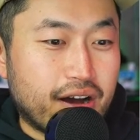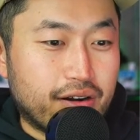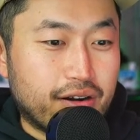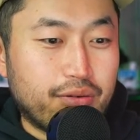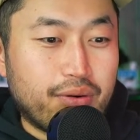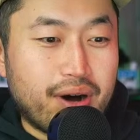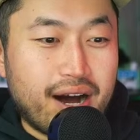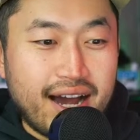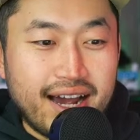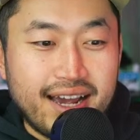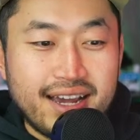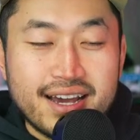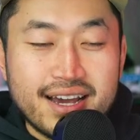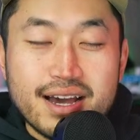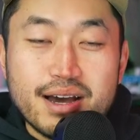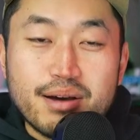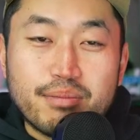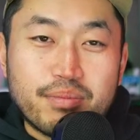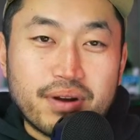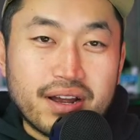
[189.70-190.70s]
Model Y
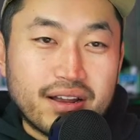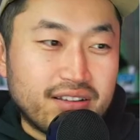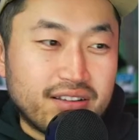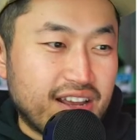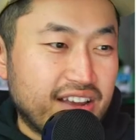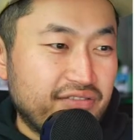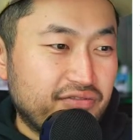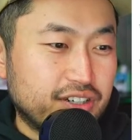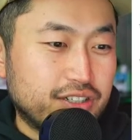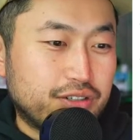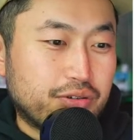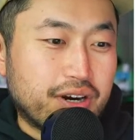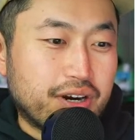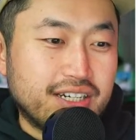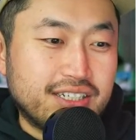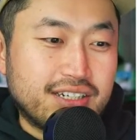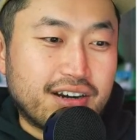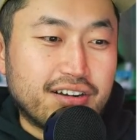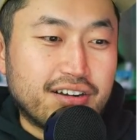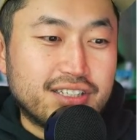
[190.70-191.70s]

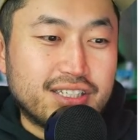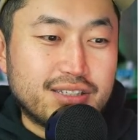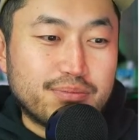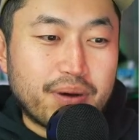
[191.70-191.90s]
inventory charts